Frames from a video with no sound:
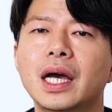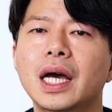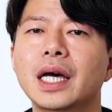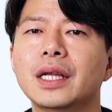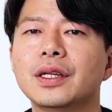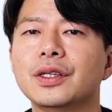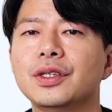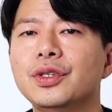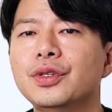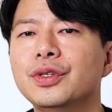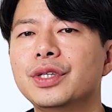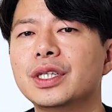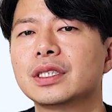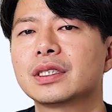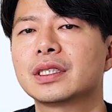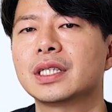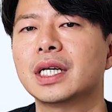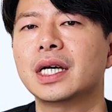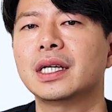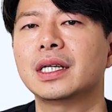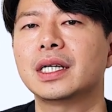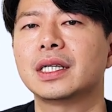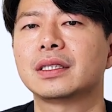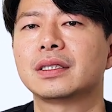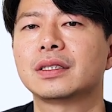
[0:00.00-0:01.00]
And you can
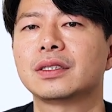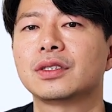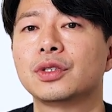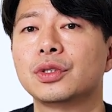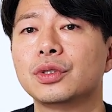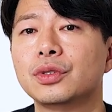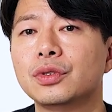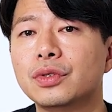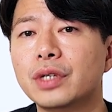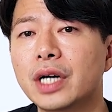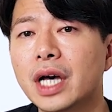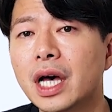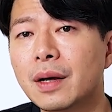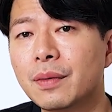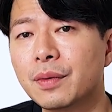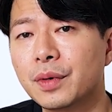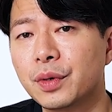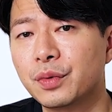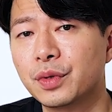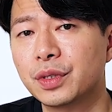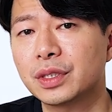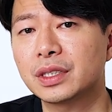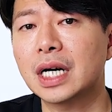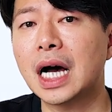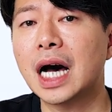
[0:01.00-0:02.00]
send it to
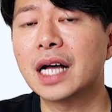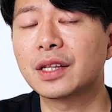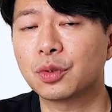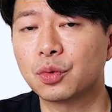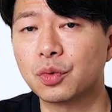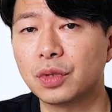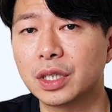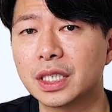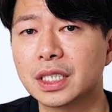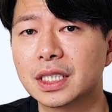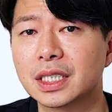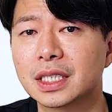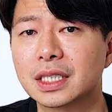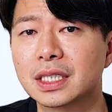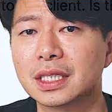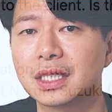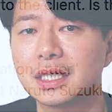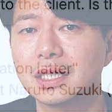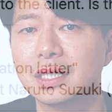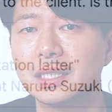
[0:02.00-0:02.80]
everyone at once